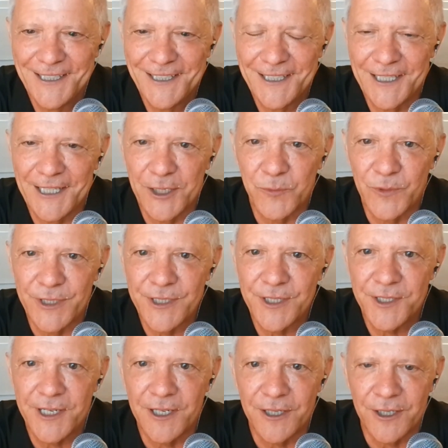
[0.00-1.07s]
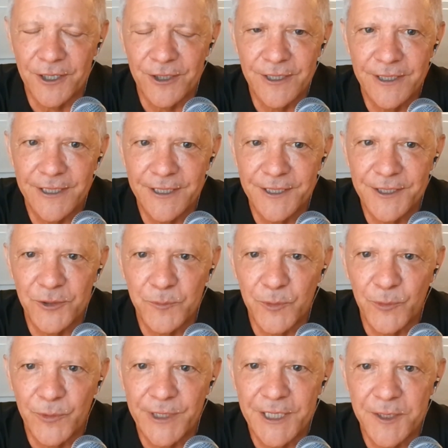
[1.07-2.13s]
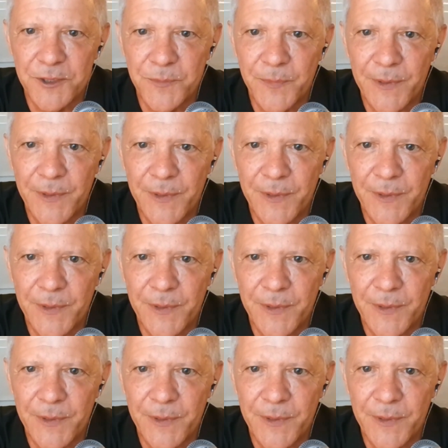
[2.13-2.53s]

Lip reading: Now we stare until Marie comes back.